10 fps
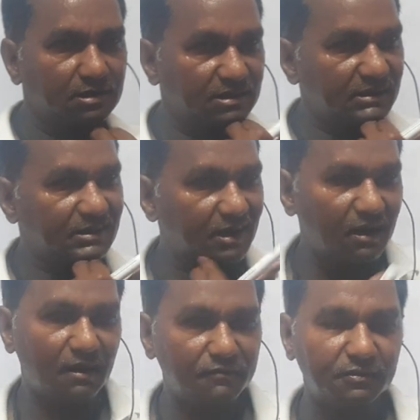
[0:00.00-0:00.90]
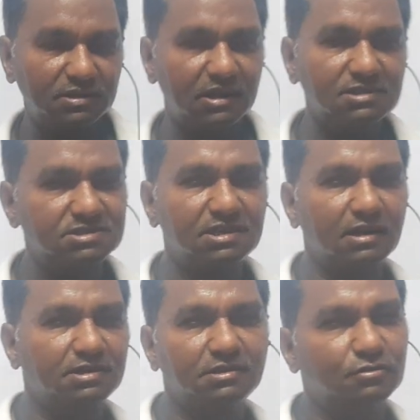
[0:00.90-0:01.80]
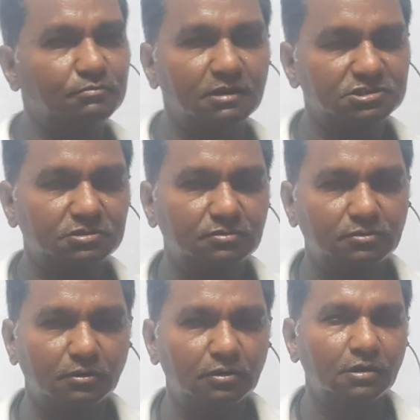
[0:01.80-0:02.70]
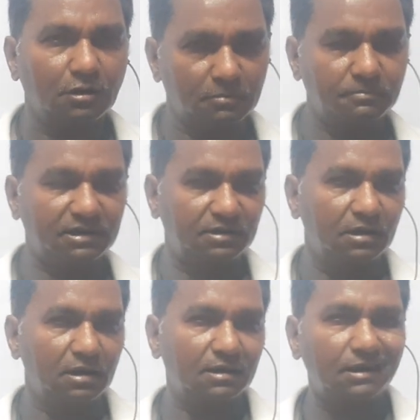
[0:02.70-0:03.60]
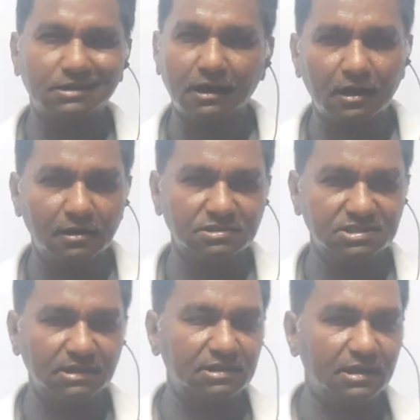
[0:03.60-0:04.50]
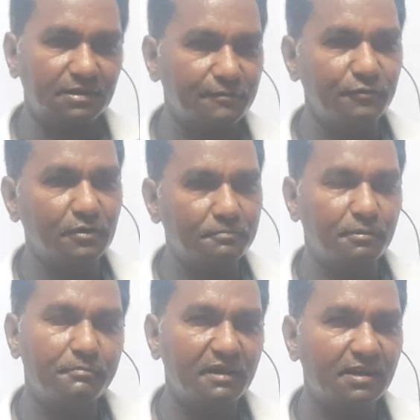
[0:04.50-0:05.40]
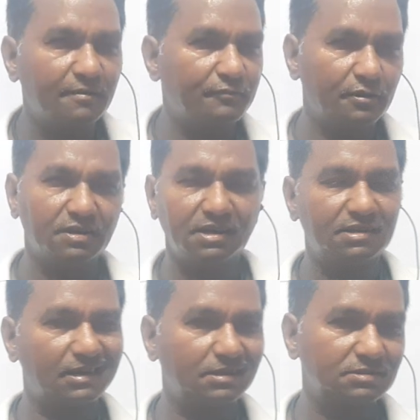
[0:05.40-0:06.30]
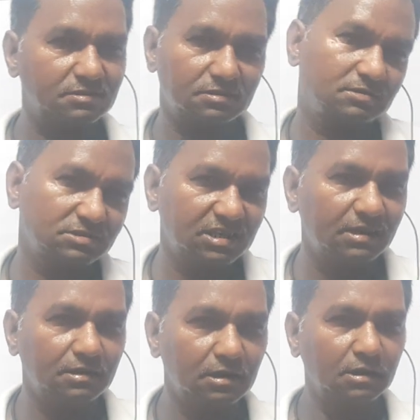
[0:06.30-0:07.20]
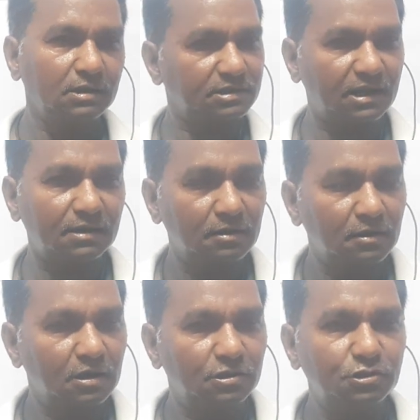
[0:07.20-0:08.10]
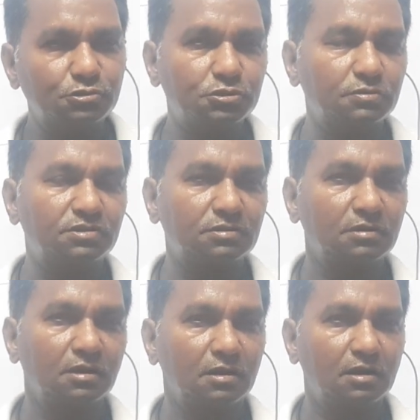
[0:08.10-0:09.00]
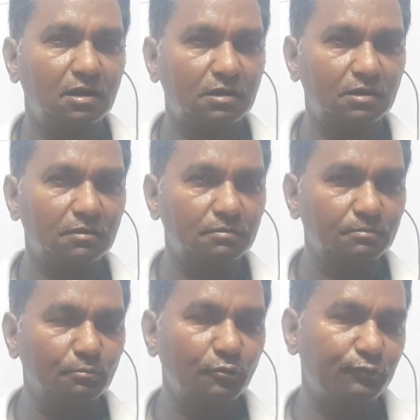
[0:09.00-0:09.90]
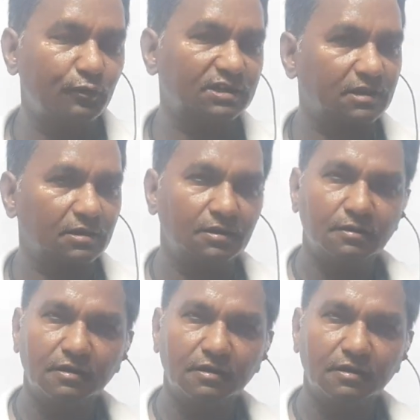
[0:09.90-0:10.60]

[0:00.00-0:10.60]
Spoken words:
then after the NCERT you must go. But rather I'll say that if you are preparing for NEET and JEE, then you should move further